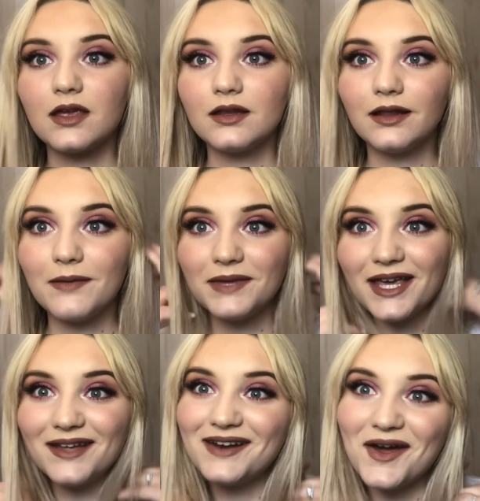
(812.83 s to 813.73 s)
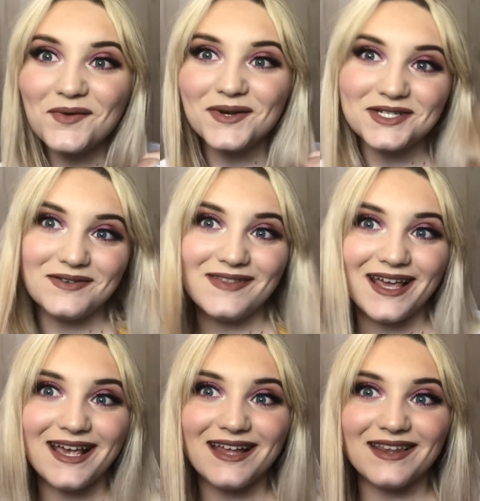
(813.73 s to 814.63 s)
Let me know what you
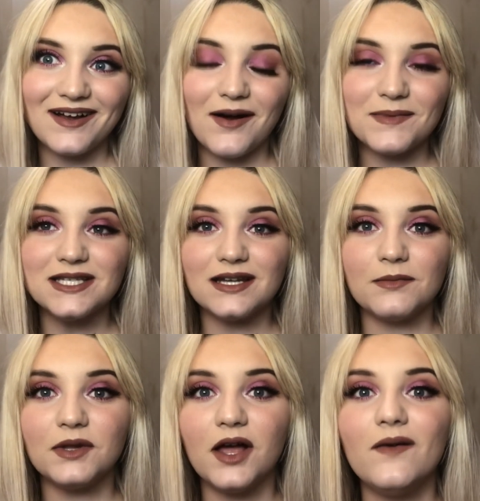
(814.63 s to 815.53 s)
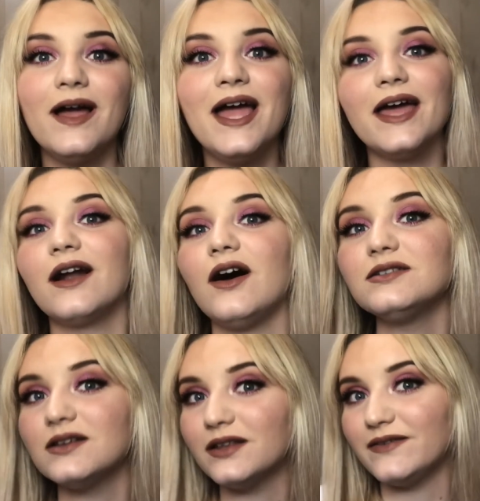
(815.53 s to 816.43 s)
think in the comments down below, and
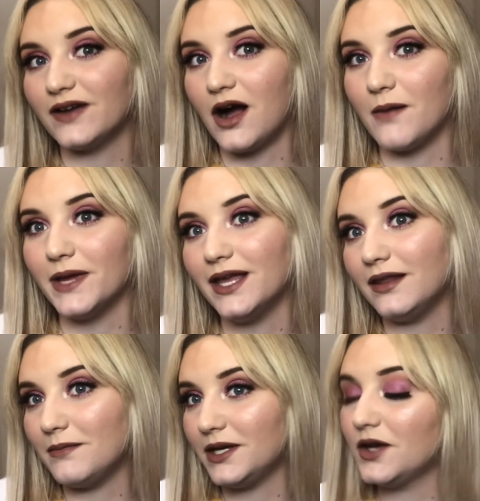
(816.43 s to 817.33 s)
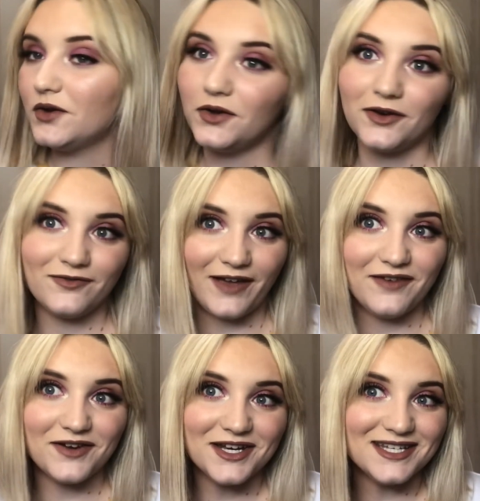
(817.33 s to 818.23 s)
also leave a comment and let me know who your
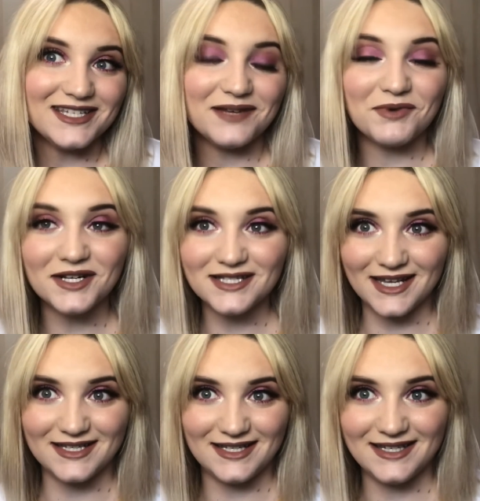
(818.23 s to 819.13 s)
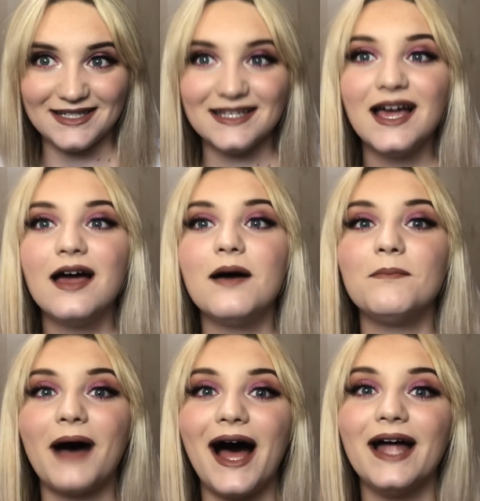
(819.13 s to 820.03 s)
favorite Disney princess is.
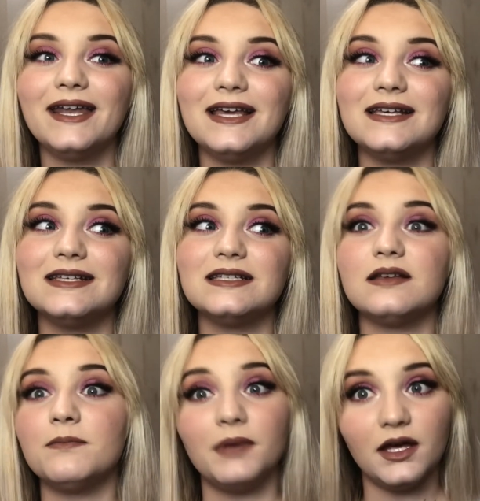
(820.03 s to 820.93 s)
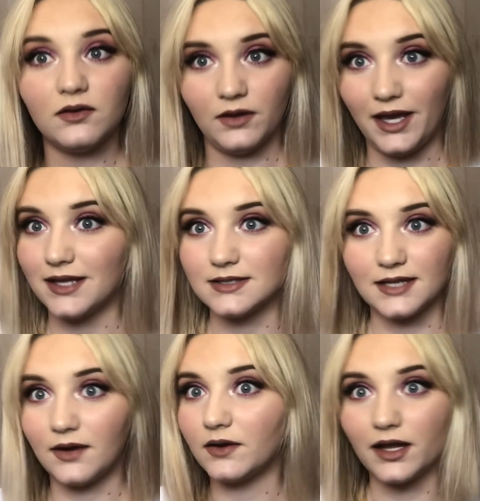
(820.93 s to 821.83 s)
Mine is Belle, hands down.